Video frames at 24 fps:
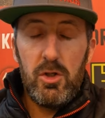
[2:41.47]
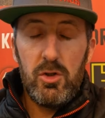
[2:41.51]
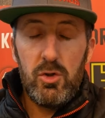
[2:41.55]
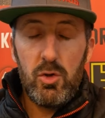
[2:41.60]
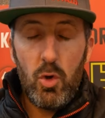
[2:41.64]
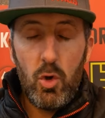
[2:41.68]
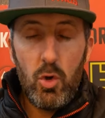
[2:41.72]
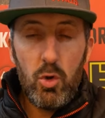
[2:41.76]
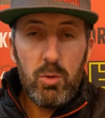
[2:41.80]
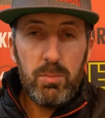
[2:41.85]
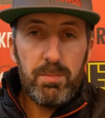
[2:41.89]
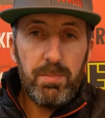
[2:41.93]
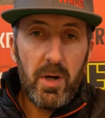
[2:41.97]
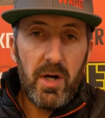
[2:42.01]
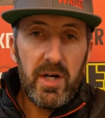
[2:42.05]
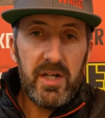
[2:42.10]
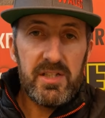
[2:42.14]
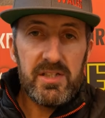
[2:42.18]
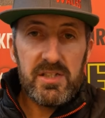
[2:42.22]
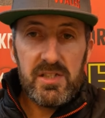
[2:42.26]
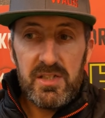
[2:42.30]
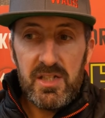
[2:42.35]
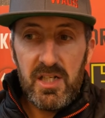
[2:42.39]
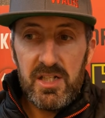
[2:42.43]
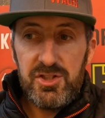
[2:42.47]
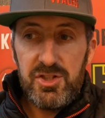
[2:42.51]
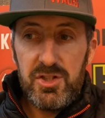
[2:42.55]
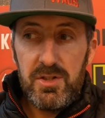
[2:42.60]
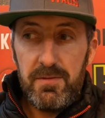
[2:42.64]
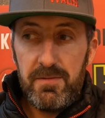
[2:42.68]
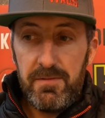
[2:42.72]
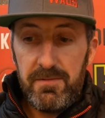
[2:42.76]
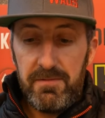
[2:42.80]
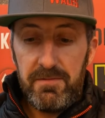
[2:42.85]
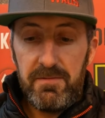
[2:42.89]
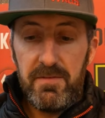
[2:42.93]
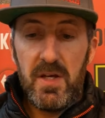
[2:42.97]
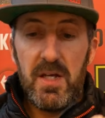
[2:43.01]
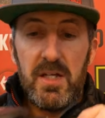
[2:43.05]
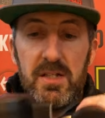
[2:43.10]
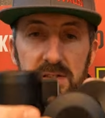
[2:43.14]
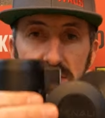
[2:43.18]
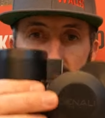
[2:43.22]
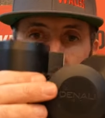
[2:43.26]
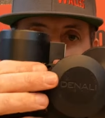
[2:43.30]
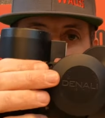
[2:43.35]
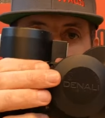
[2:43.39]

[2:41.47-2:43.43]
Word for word: not all bikes can actually fit